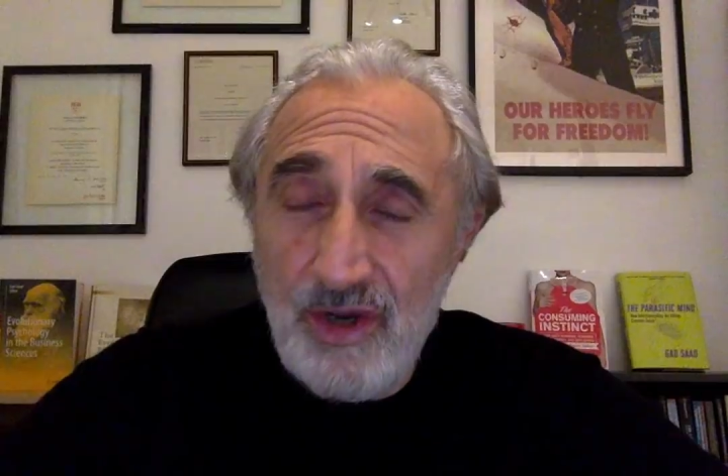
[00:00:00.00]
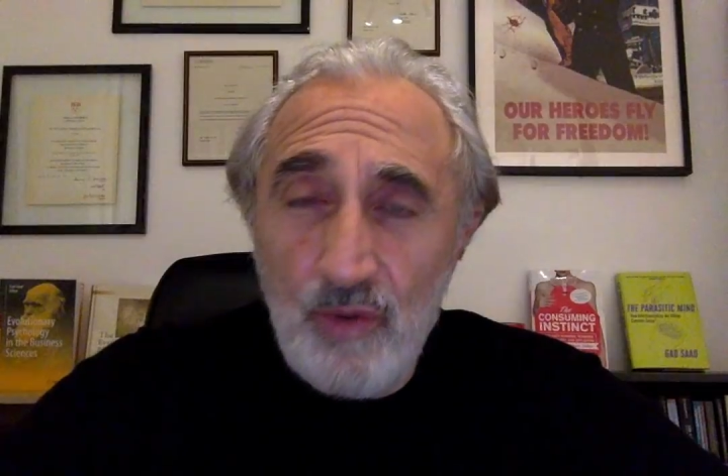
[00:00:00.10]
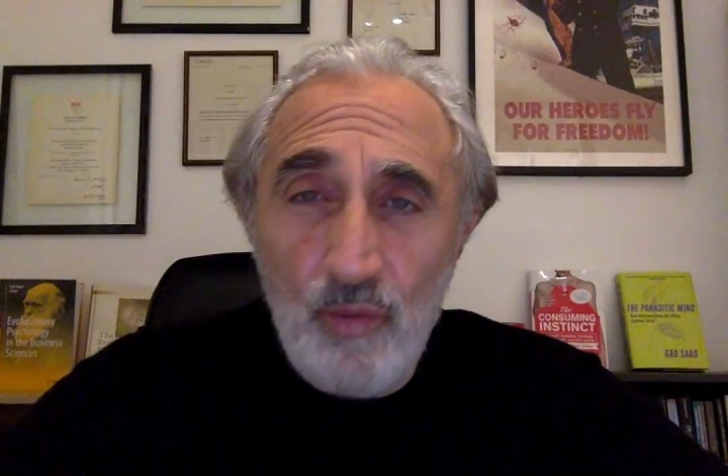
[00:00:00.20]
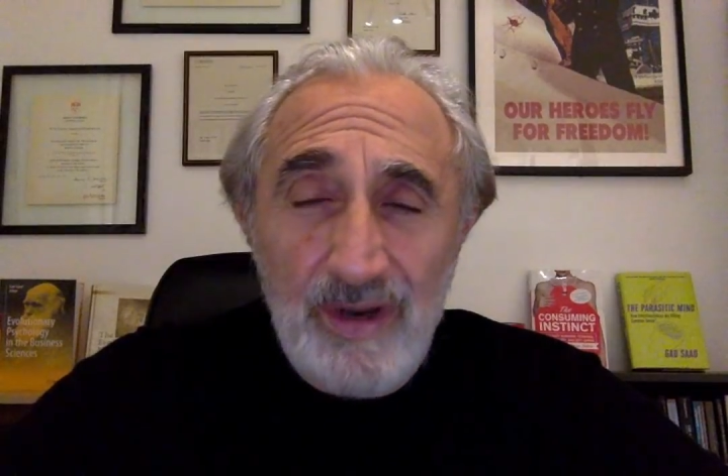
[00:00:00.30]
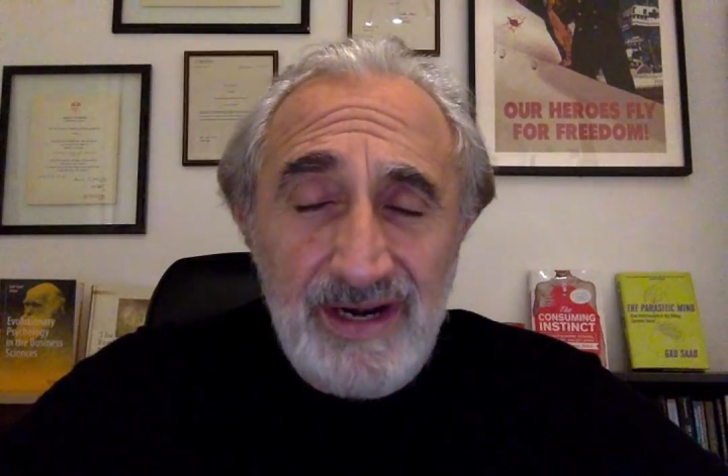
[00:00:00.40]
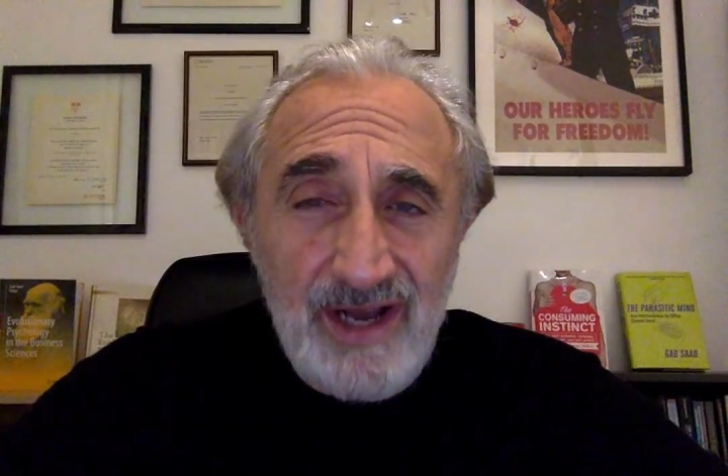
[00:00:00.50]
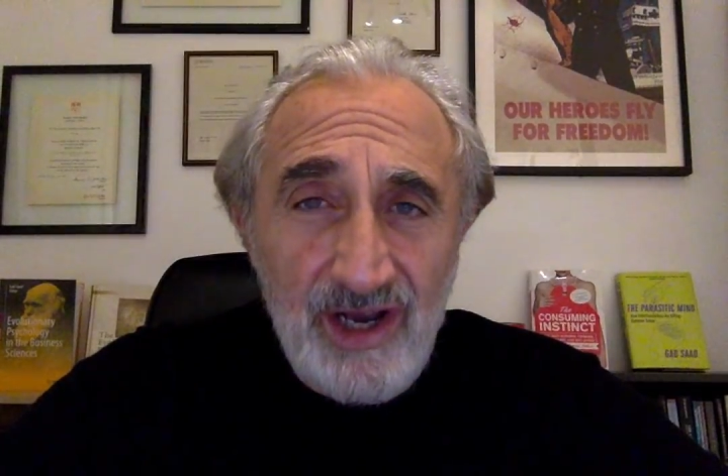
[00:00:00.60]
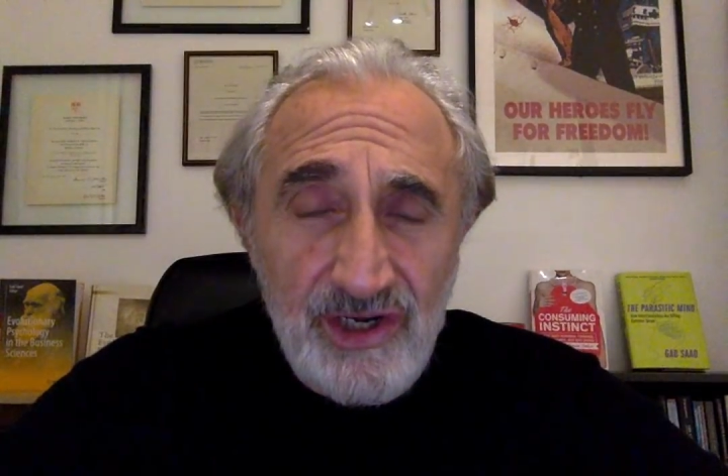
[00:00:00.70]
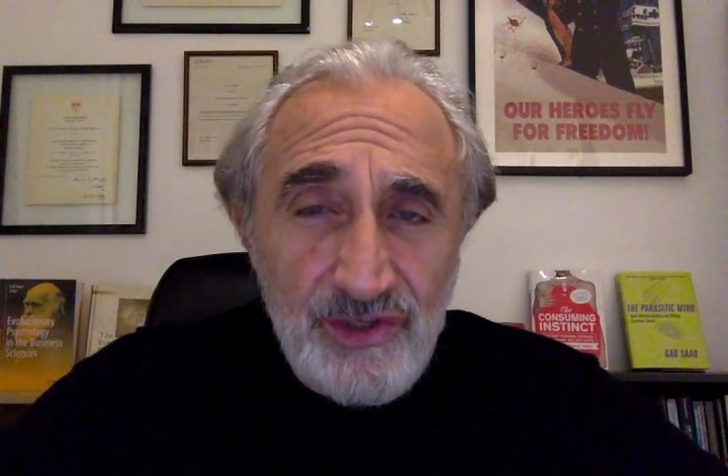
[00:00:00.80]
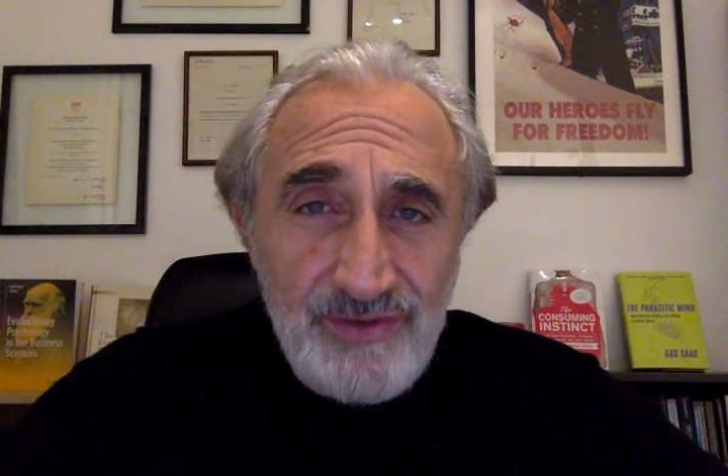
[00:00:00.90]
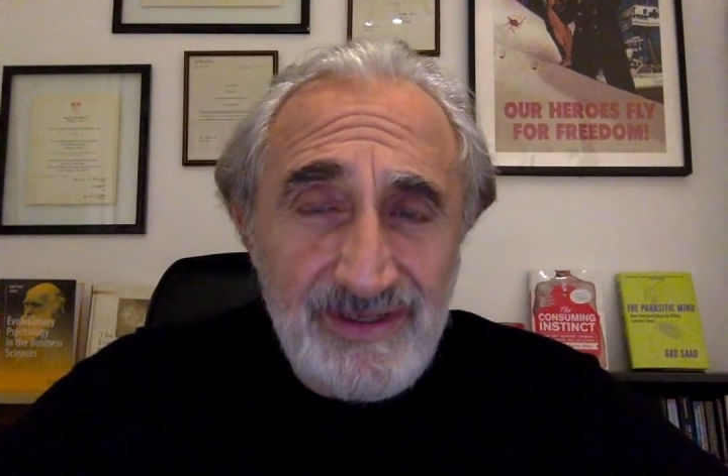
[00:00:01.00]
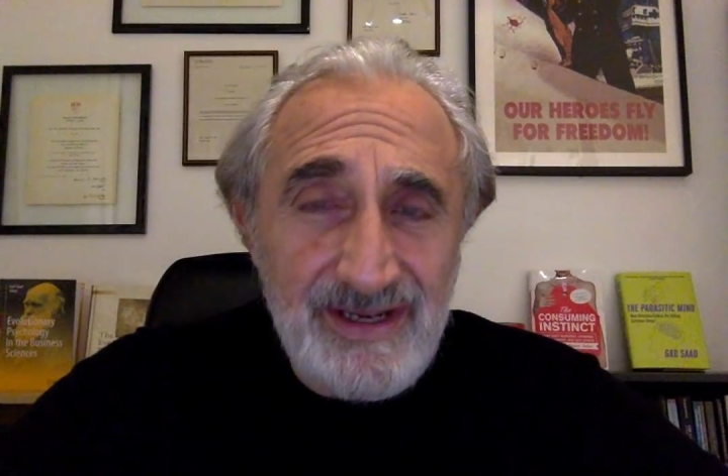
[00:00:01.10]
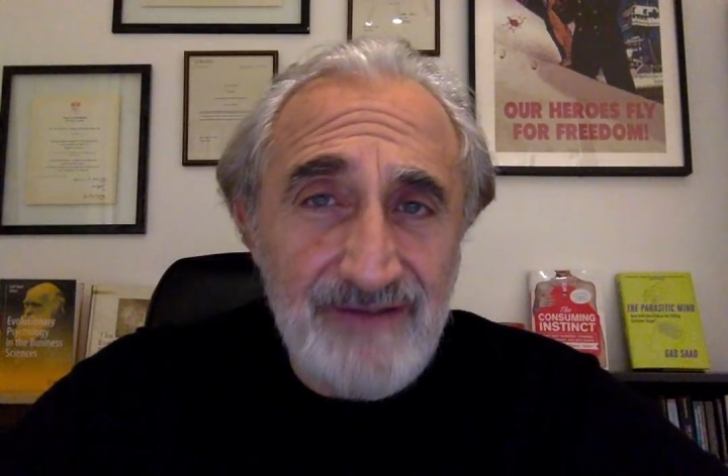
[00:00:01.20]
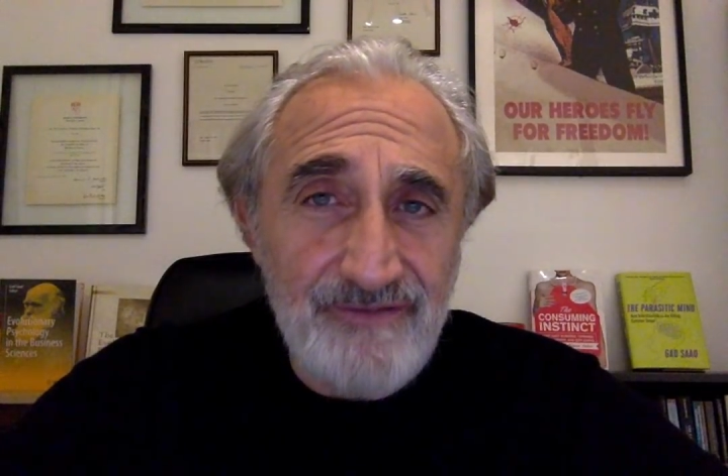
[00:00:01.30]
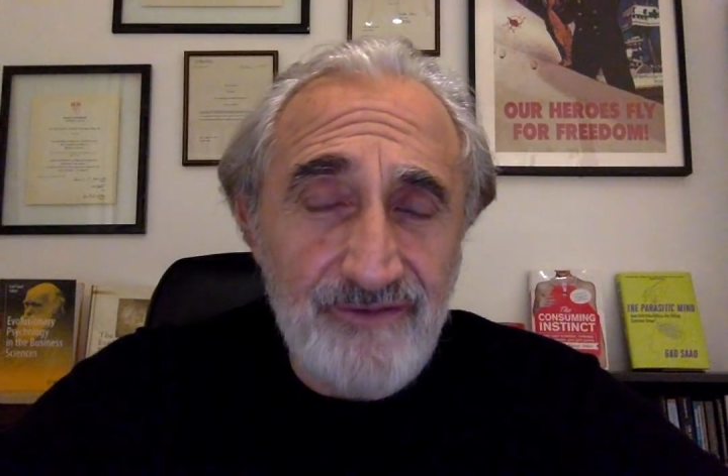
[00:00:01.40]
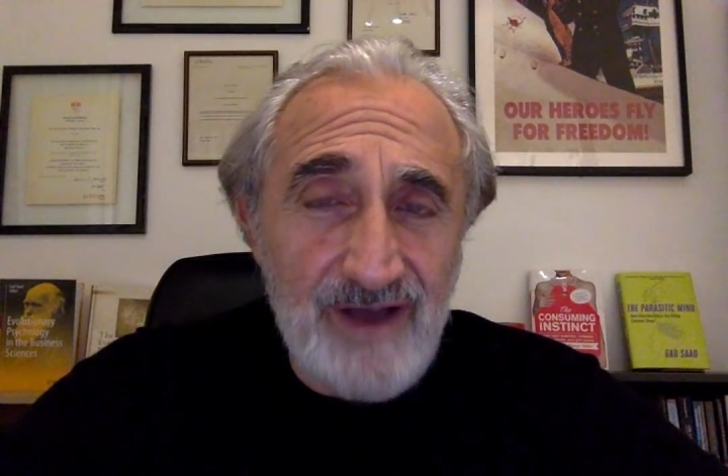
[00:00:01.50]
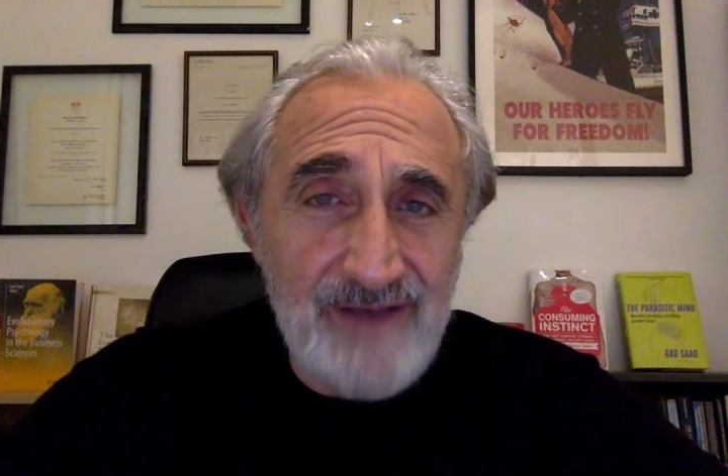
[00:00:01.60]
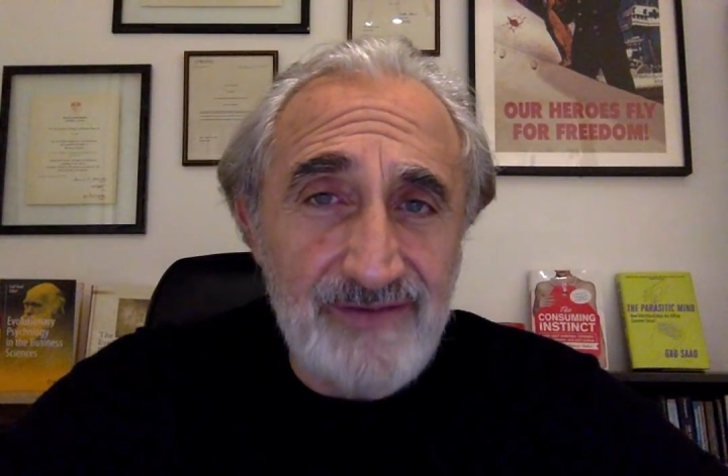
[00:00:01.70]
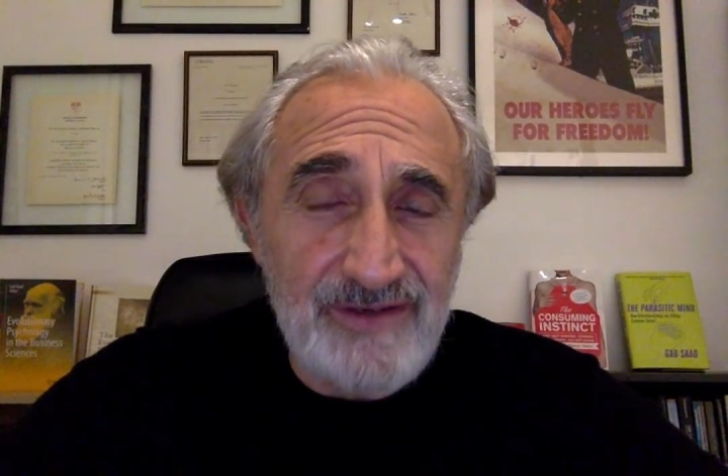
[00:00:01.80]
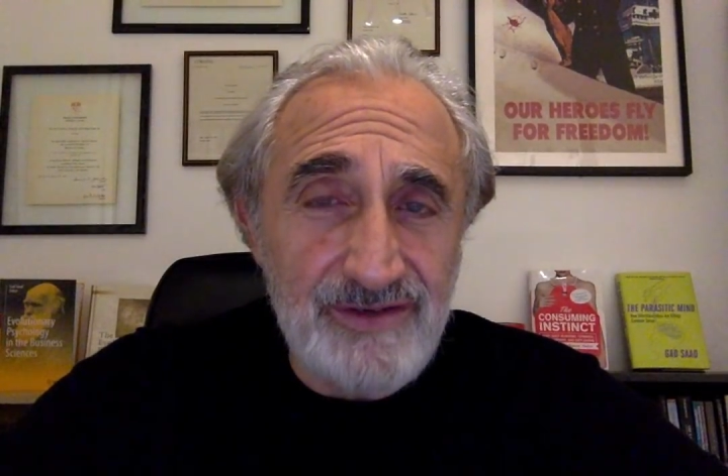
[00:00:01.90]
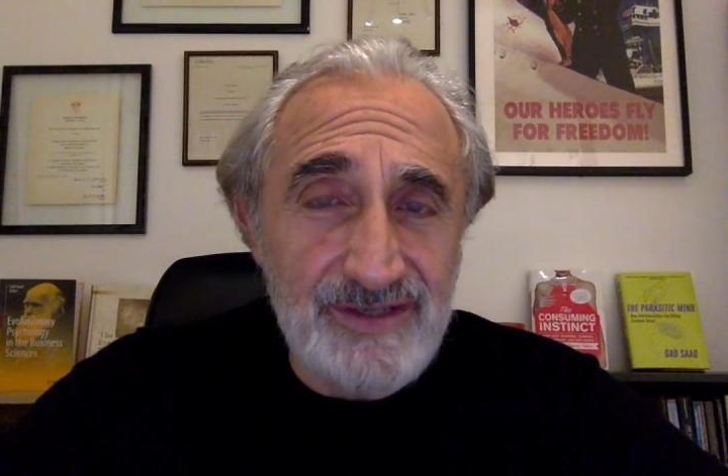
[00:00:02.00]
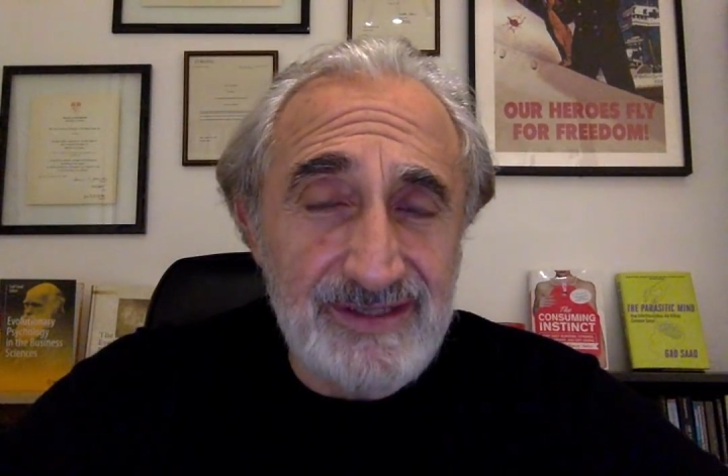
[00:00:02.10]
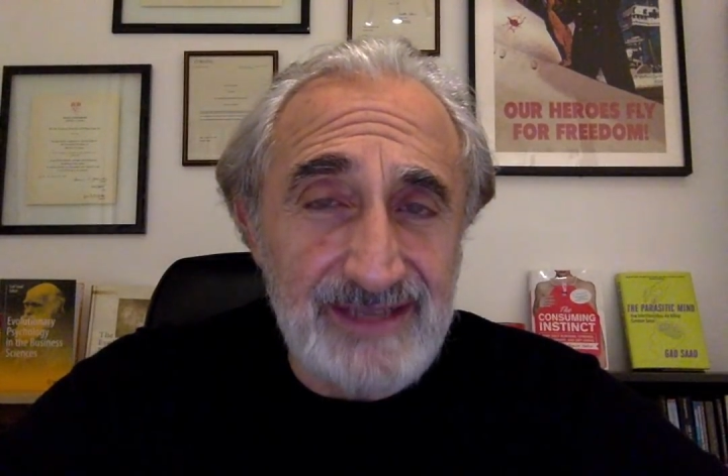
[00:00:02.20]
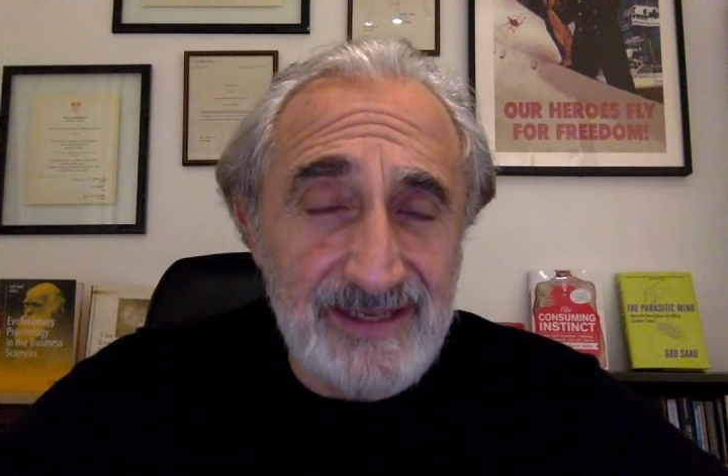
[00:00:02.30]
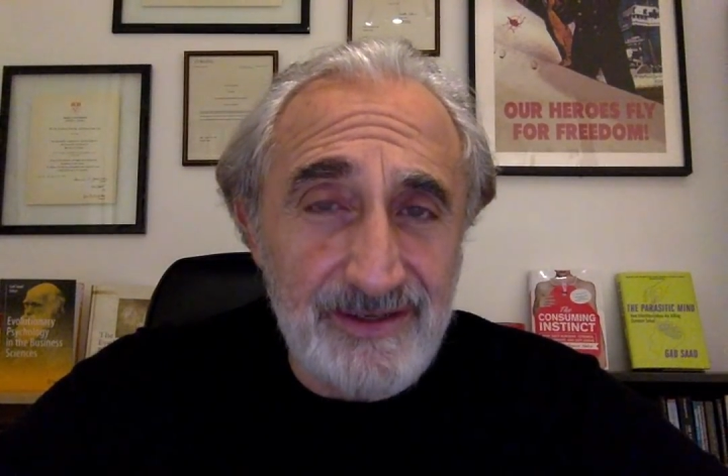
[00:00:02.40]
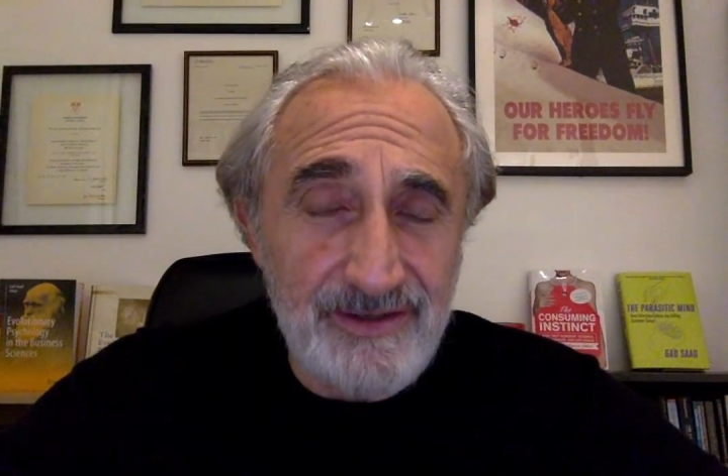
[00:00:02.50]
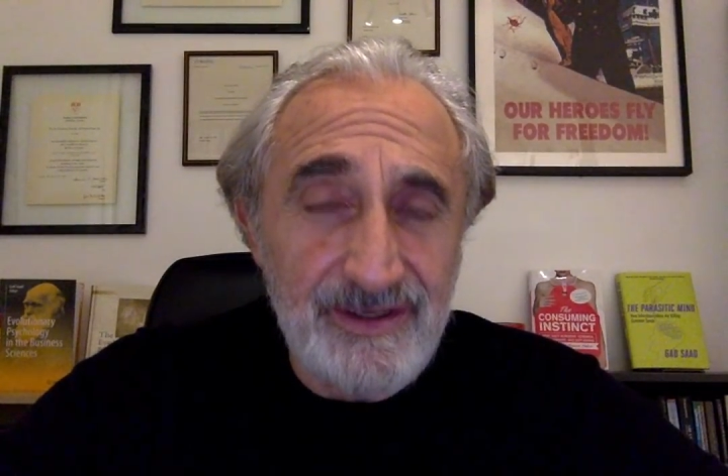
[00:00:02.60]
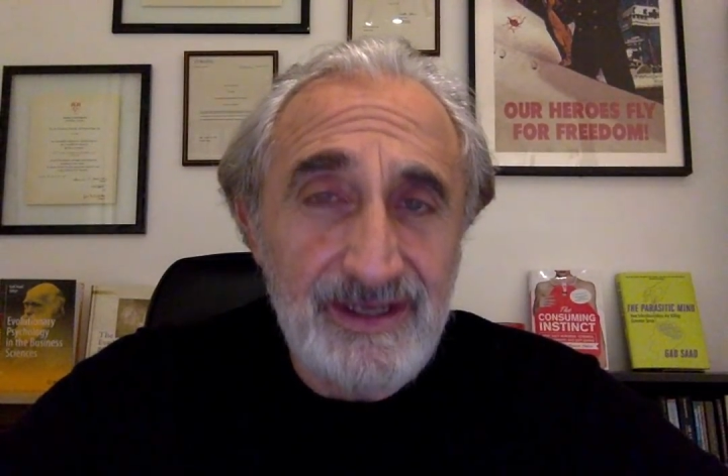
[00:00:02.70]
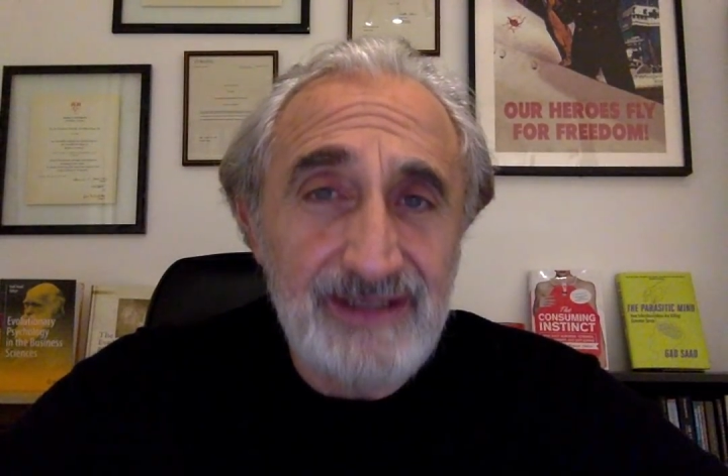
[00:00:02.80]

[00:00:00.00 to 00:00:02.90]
one hundred five years later,